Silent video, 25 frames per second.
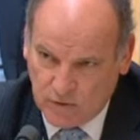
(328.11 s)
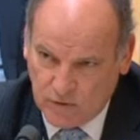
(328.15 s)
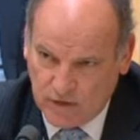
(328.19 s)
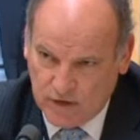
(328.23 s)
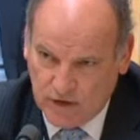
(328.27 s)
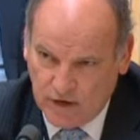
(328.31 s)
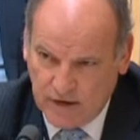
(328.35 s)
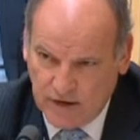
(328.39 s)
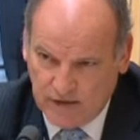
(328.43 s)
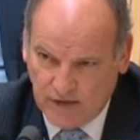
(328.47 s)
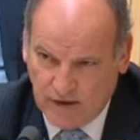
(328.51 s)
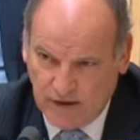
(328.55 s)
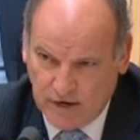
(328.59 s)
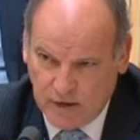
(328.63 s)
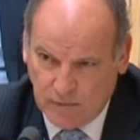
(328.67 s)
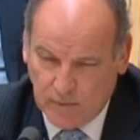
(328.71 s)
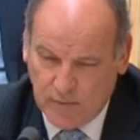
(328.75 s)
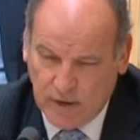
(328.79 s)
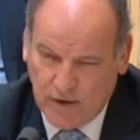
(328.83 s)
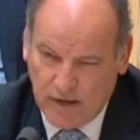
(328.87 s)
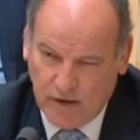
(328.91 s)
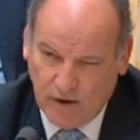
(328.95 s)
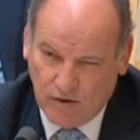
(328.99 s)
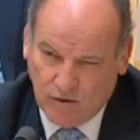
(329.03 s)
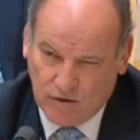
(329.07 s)
We don't have a head of
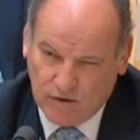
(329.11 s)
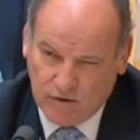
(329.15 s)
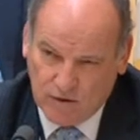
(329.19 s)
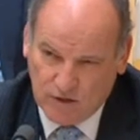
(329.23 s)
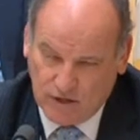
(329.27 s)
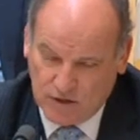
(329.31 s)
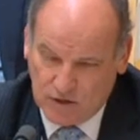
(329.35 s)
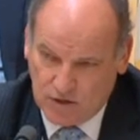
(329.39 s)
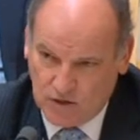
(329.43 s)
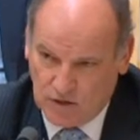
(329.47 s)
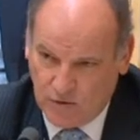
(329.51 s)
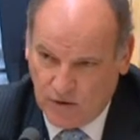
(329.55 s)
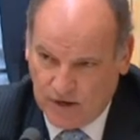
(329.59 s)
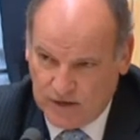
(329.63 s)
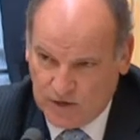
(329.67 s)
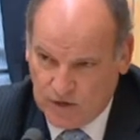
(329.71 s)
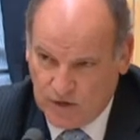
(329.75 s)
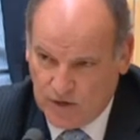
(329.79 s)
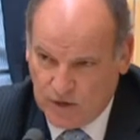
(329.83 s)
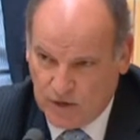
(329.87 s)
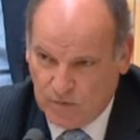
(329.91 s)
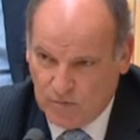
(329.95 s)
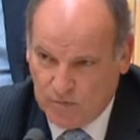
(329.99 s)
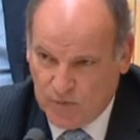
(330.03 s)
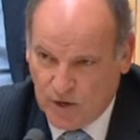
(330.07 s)
power as such to
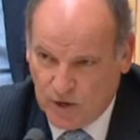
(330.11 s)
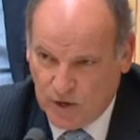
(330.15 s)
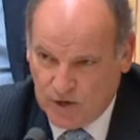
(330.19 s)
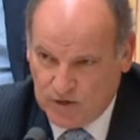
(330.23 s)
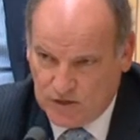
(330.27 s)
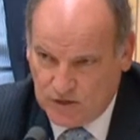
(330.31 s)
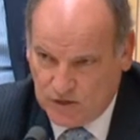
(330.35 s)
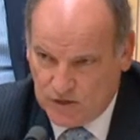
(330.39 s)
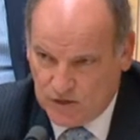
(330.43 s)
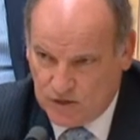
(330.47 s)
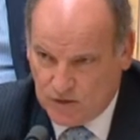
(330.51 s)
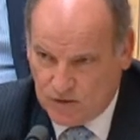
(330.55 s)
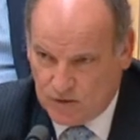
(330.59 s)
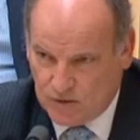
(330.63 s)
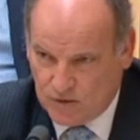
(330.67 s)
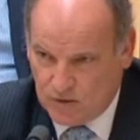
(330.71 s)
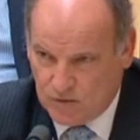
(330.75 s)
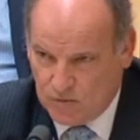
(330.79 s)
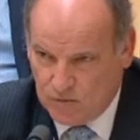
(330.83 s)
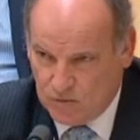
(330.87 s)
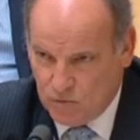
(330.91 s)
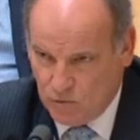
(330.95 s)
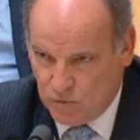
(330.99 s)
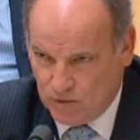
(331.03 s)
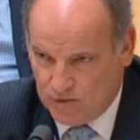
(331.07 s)
actually impose anything on
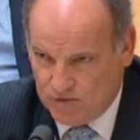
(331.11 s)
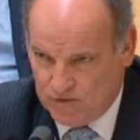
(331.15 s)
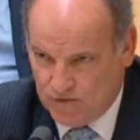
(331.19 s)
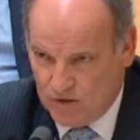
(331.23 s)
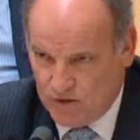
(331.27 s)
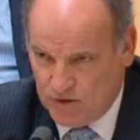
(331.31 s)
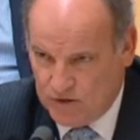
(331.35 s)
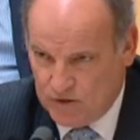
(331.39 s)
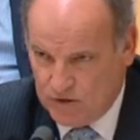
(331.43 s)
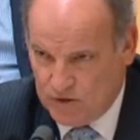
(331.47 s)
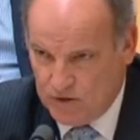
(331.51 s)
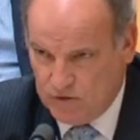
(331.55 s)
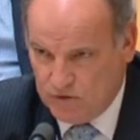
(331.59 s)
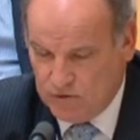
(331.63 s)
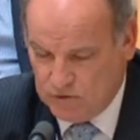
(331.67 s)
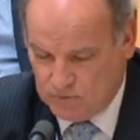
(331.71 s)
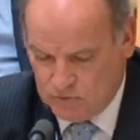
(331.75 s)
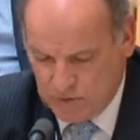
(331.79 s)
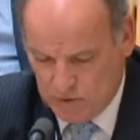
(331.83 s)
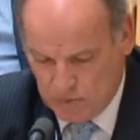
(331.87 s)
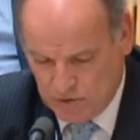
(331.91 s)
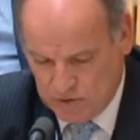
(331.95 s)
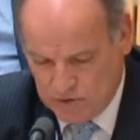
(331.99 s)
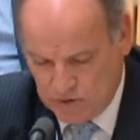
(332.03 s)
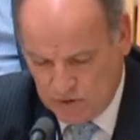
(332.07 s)
the Rural Fire Service,
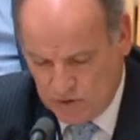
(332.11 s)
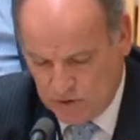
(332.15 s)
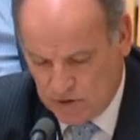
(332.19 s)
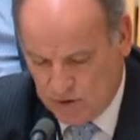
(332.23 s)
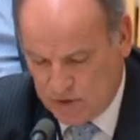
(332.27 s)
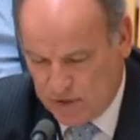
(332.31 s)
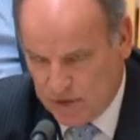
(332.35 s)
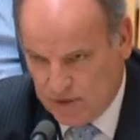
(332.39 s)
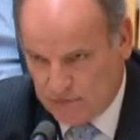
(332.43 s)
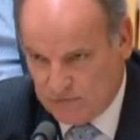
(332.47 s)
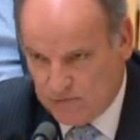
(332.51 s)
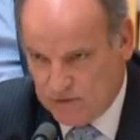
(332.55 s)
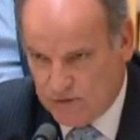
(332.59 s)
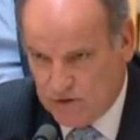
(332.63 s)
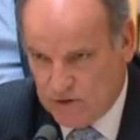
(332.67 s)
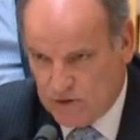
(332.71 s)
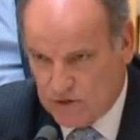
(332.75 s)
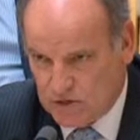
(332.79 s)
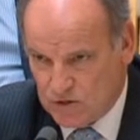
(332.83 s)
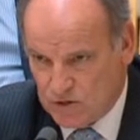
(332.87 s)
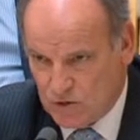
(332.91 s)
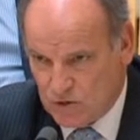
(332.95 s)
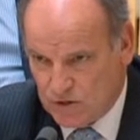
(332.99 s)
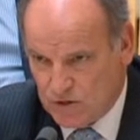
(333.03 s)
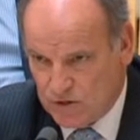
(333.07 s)
but we certainly haven't
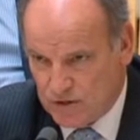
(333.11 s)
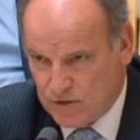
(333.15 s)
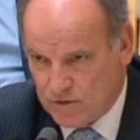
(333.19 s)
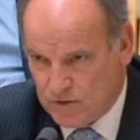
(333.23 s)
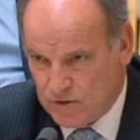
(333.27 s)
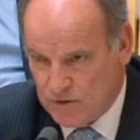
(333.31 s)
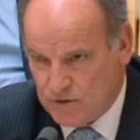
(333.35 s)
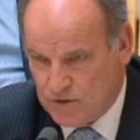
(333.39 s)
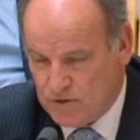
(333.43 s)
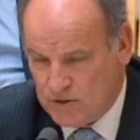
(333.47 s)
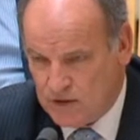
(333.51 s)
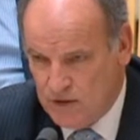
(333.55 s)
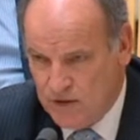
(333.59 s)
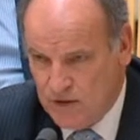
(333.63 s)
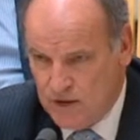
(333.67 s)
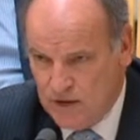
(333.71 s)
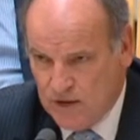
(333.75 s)
finished looking at this.